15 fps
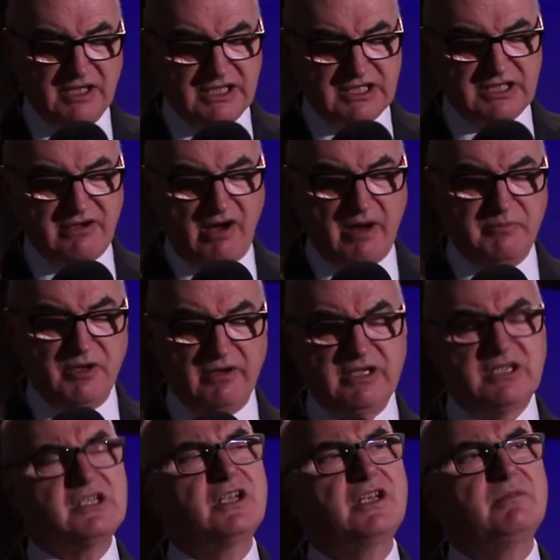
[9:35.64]
this time not
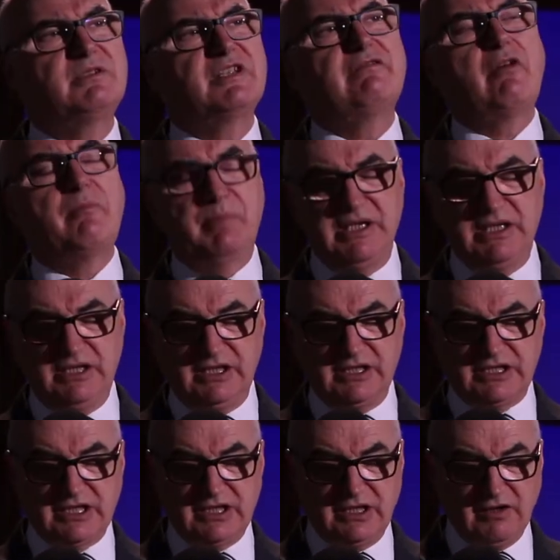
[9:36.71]
in terms of
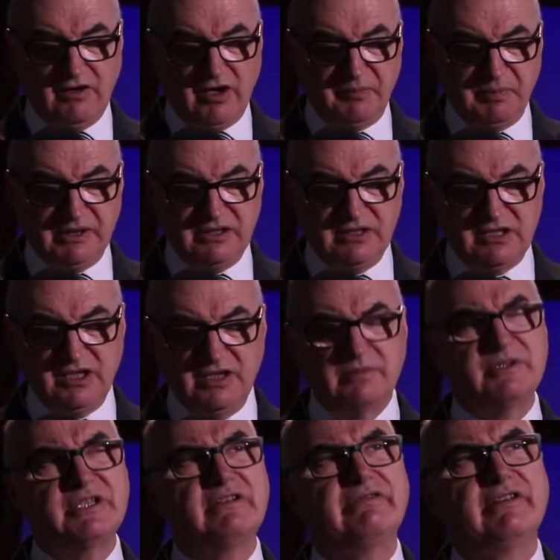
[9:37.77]
obedience to God, but in
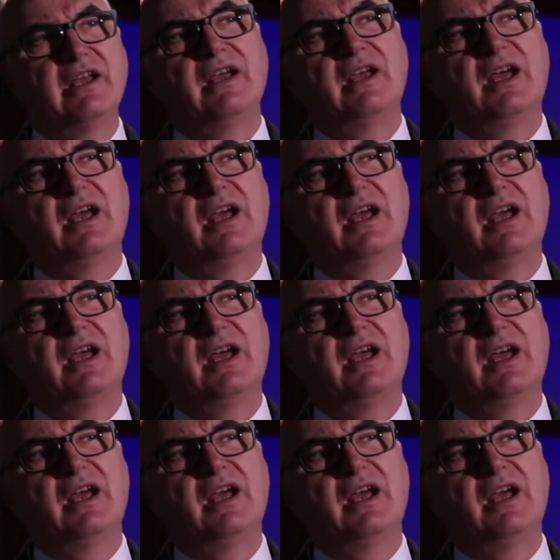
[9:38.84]
terms of